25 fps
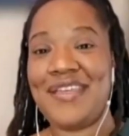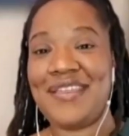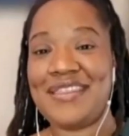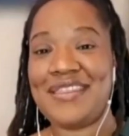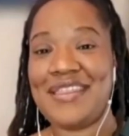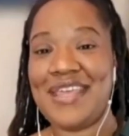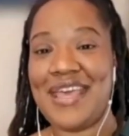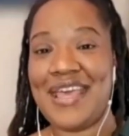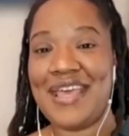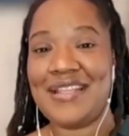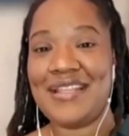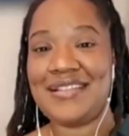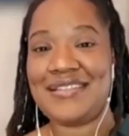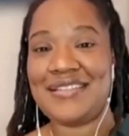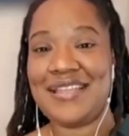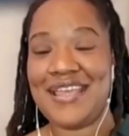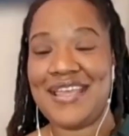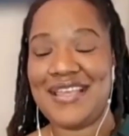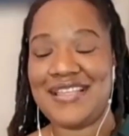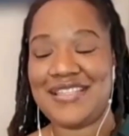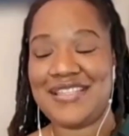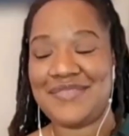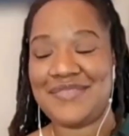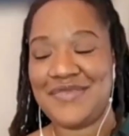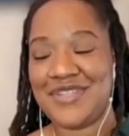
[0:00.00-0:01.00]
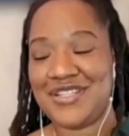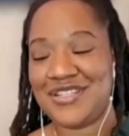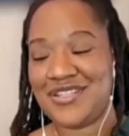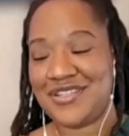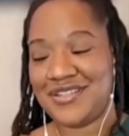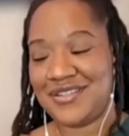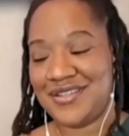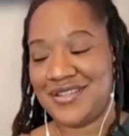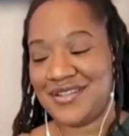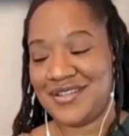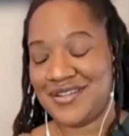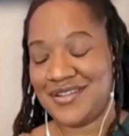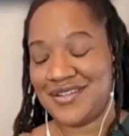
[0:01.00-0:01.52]
that takes me
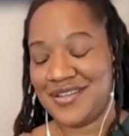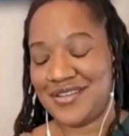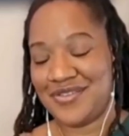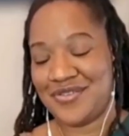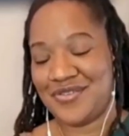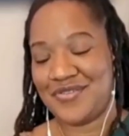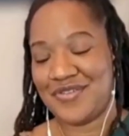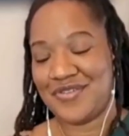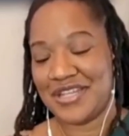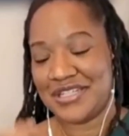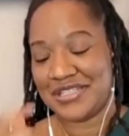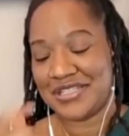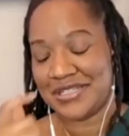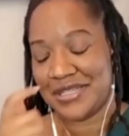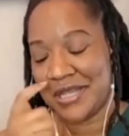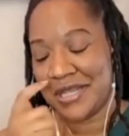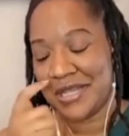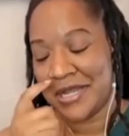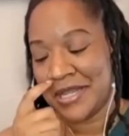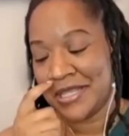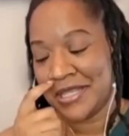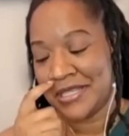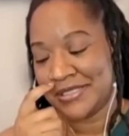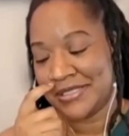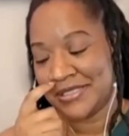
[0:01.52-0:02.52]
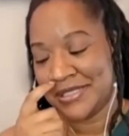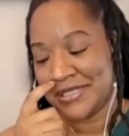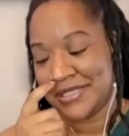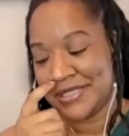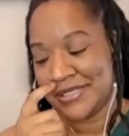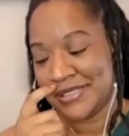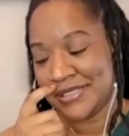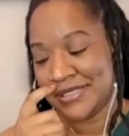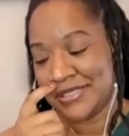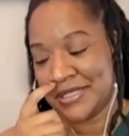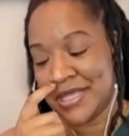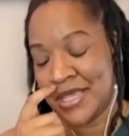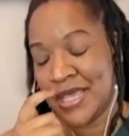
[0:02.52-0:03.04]
to another question, and this
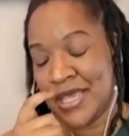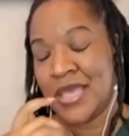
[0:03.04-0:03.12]
is